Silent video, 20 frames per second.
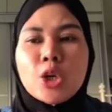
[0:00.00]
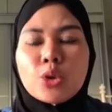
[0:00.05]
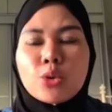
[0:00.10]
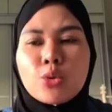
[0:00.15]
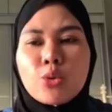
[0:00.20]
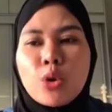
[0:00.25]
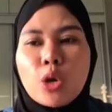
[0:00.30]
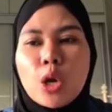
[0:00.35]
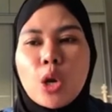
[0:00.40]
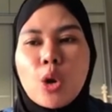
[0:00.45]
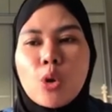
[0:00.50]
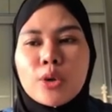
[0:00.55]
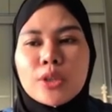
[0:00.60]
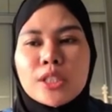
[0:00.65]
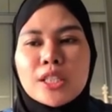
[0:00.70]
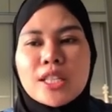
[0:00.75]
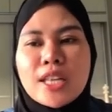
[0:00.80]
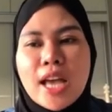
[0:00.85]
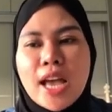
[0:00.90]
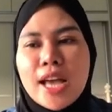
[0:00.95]
to
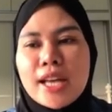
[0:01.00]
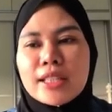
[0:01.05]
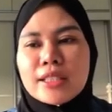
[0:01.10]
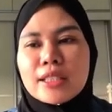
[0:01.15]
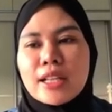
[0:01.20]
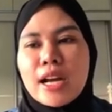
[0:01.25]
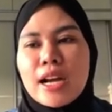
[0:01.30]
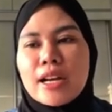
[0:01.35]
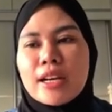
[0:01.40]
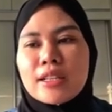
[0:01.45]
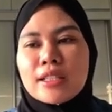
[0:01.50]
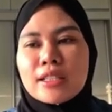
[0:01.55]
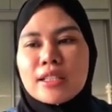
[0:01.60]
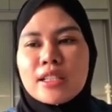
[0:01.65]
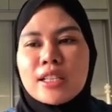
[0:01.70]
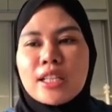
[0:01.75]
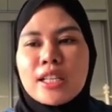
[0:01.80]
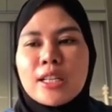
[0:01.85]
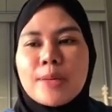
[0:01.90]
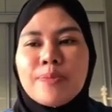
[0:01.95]
lawns and
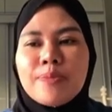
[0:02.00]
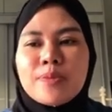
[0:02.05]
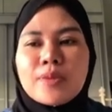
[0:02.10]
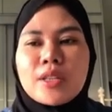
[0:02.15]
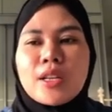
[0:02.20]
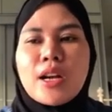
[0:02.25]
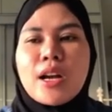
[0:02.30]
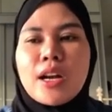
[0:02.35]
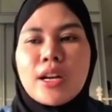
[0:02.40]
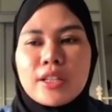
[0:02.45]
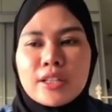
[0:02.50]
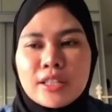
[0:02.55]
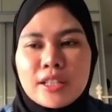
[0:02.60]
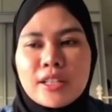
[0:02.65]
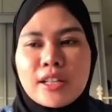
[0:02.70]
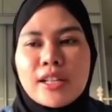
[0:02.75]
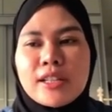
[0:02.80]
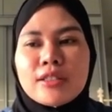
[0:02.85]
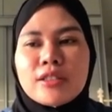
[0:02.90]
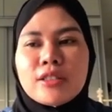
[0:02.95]

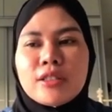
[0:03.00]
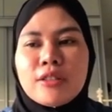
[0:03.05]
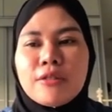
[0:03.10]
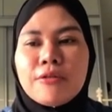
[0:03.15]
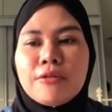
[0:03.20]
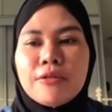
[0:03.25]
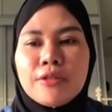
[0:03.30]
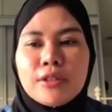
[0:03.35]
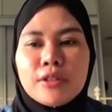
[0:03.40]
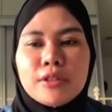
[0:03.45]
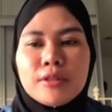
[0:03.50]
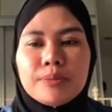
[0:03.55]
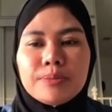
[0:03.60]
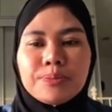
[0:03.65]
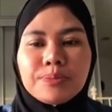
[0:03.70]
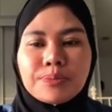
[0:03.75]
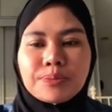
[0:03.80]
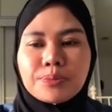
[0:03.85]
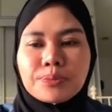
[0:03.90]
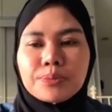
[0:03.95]
agriculture fields.
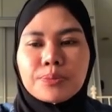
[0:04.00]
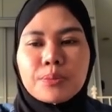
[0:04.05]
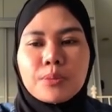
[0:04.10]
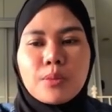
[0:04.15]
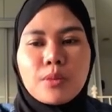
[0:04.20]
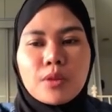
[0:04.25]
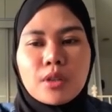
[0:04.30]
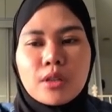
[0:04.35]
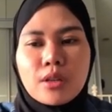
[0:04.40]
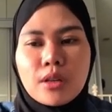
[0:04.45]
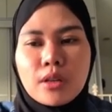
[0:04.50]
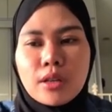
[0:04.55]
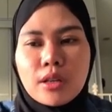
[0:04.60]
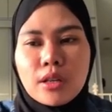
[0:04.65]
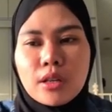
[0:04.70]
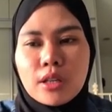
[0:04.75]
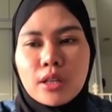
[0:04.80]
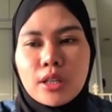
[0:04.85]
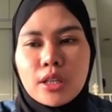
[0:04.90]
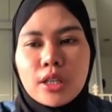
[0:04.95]

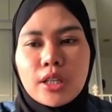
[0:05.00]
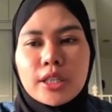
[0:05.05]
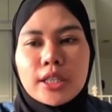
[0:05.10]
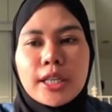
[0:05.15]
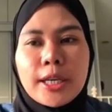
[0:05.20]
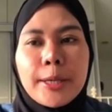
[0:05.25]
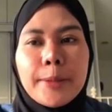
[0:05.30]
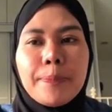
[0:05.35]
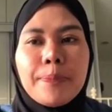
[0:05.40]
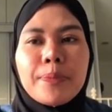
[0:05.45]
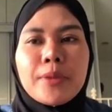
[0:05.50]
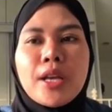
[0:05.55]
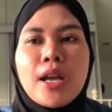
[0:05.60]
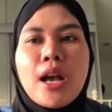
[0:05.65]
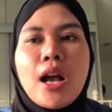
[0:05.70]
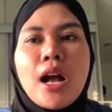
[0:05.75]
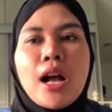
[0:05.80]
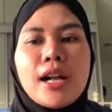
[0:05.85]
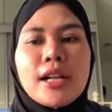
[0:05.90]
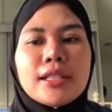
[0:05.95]
Okay.
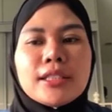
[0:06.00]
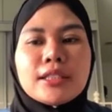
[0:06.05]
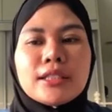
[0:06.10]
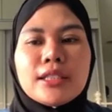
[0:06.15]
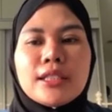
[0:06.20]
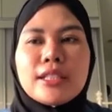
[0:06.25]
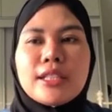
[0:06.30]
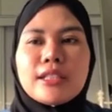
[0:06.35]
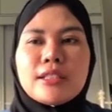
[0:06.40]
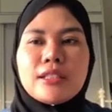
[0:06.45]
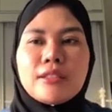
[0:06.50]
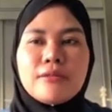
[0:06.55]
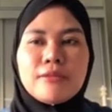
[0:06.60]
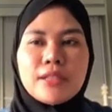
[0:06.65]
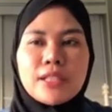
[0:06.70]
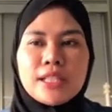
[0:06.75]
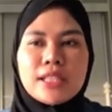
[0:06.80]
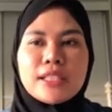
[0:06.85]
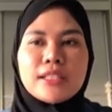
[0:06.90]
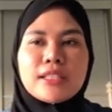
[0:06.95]

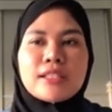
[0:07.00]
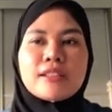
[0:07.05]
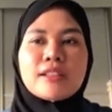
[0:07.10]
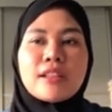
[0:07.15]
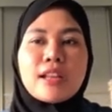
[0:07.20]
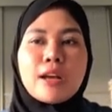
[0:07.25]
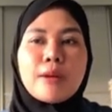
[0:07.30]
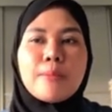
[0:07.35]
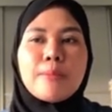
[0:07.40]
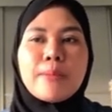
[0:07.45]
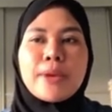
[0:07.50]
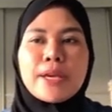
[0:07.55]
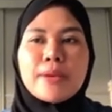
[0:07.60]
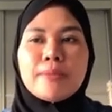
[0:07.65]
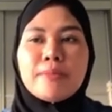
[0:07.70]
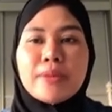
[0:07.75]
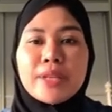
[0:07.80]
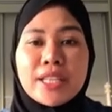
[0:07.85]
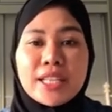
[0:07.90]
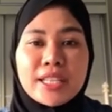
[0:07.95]
Alternatively, the slug may
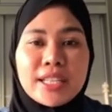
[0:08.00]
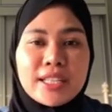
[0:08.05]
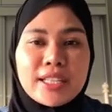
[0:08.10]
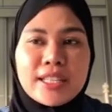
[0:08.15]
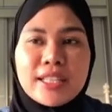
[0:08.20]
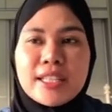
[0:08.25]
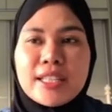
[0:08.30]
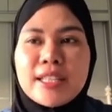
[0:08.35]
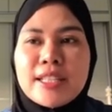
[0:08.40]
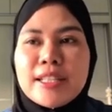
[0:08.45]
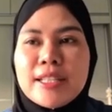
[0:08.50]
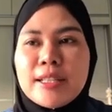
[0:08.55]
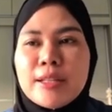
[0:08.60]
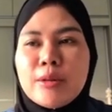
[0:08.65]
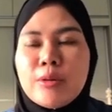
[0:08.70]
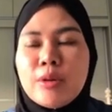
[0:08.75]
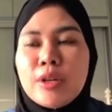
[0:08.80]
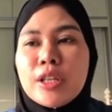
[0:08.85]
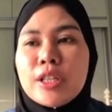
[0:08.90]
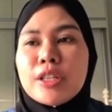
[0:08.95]
be
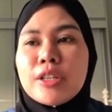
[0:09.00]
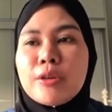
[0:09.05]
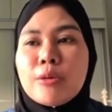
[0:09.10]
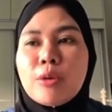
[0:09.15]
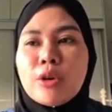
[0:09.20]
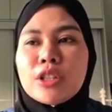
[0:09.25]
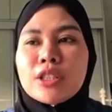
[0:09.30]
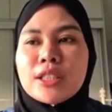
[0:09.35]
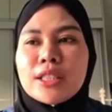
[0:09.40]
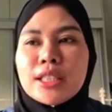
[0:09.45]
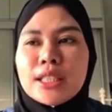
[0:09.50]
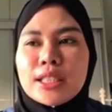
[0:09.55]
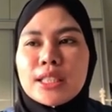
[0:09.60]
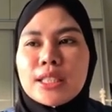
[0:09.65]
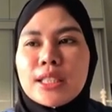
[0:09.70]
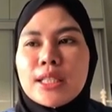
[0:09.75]
dewatered